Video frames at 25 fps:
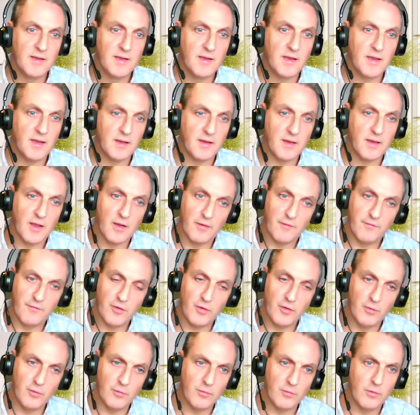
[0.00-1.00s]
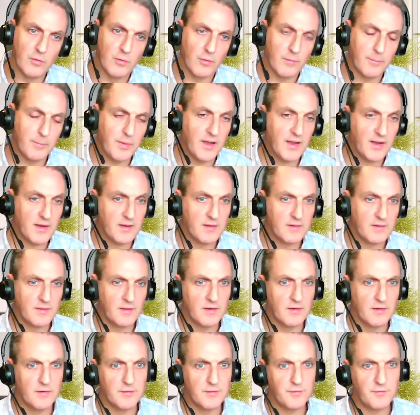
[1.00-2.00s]
If you look back the
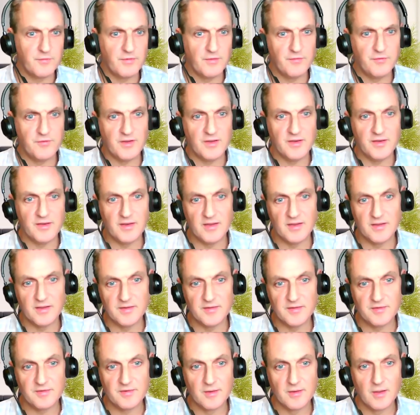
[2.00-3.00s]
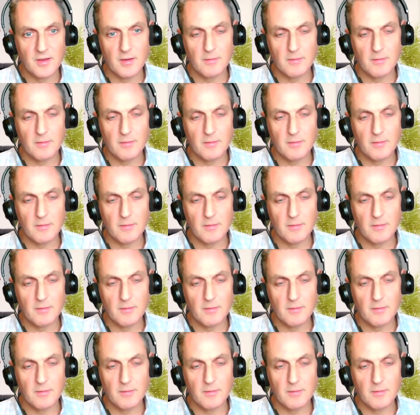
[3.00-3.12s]
last 15 years,